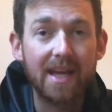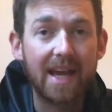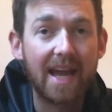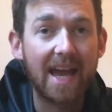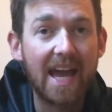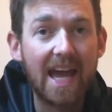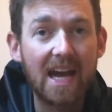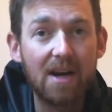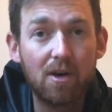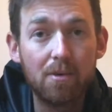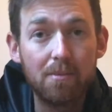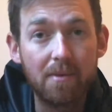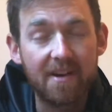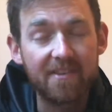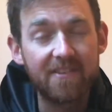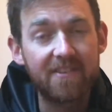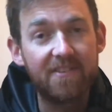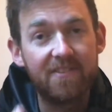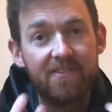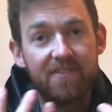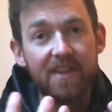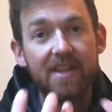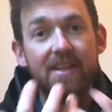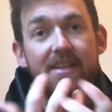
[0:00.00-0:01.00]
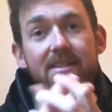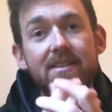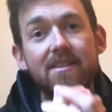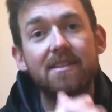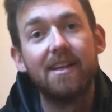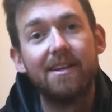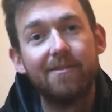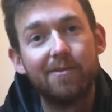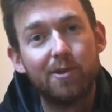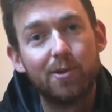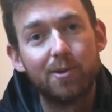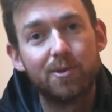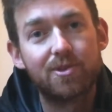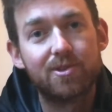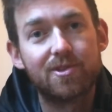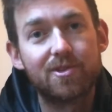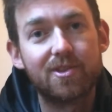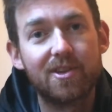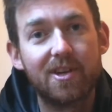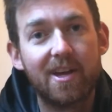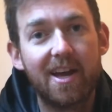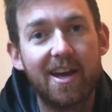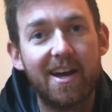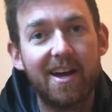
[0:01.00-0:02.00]
how are my fitness
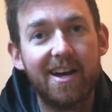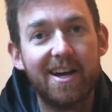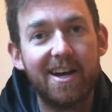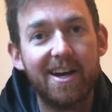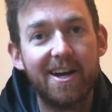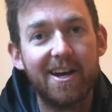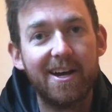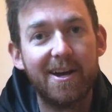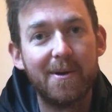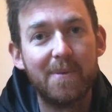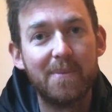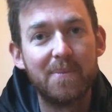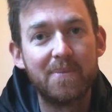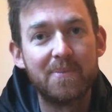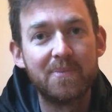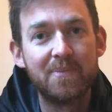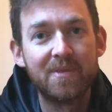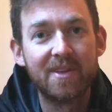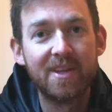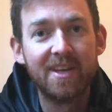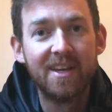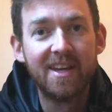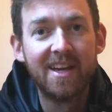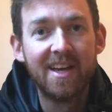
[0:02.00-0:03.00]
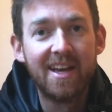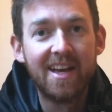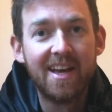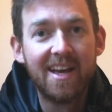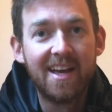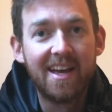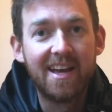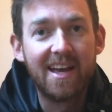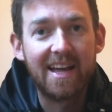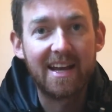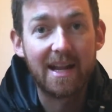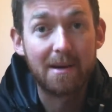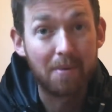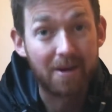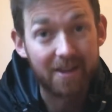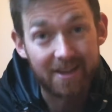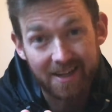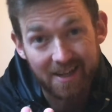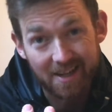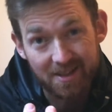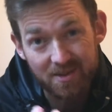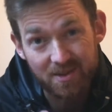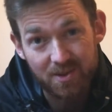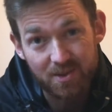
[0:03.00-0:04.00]
levels? And am I
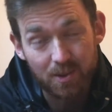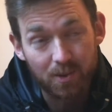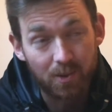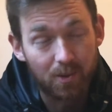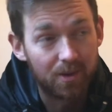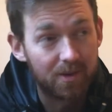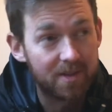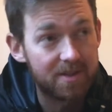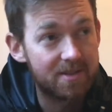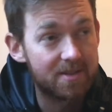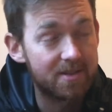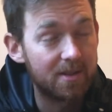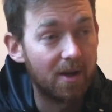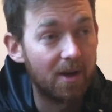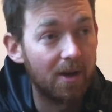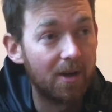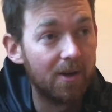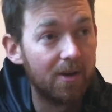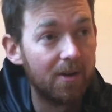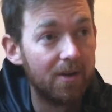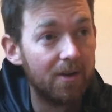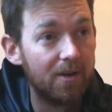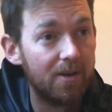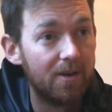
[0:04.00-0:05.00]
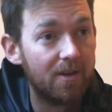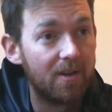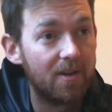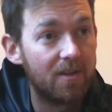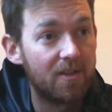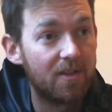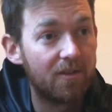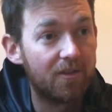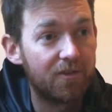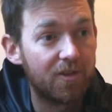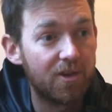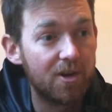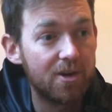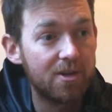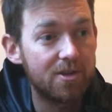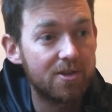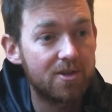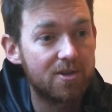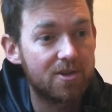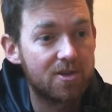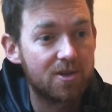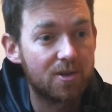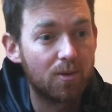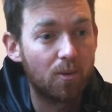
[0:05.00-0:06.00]
getting sore? So the
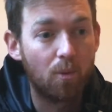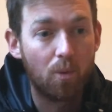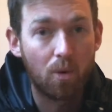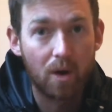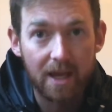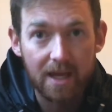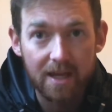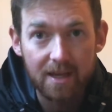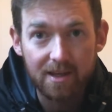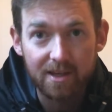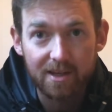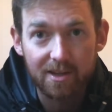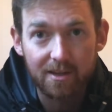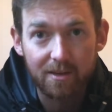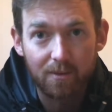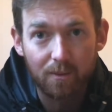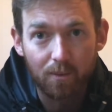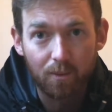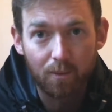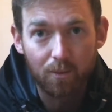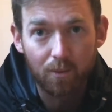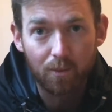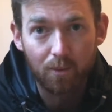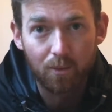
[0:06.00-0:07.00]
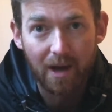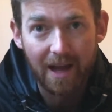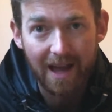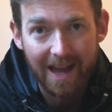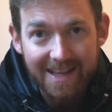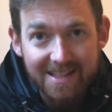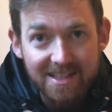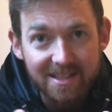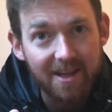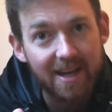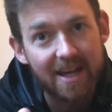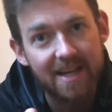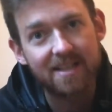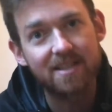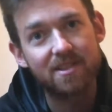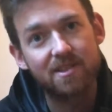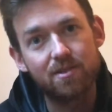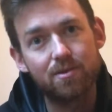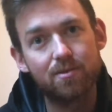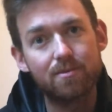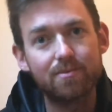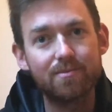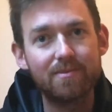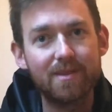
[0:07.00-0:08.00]
first week, as
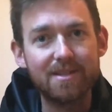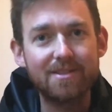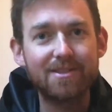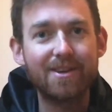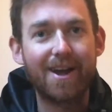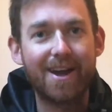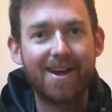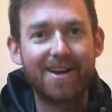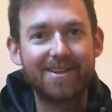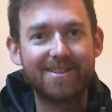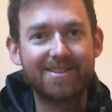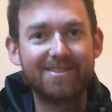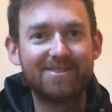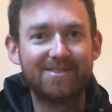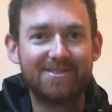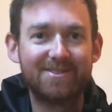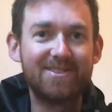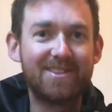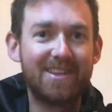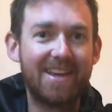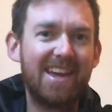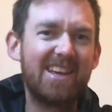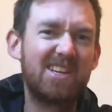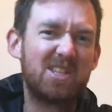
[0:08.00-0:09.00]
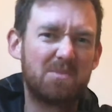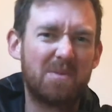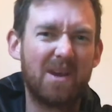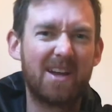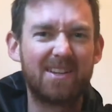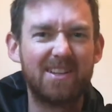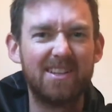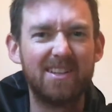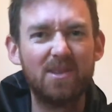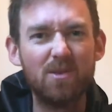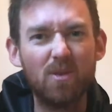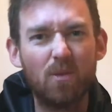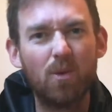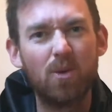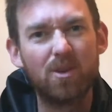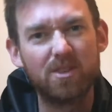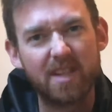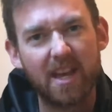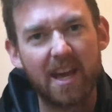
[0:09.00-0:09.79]
I expected, was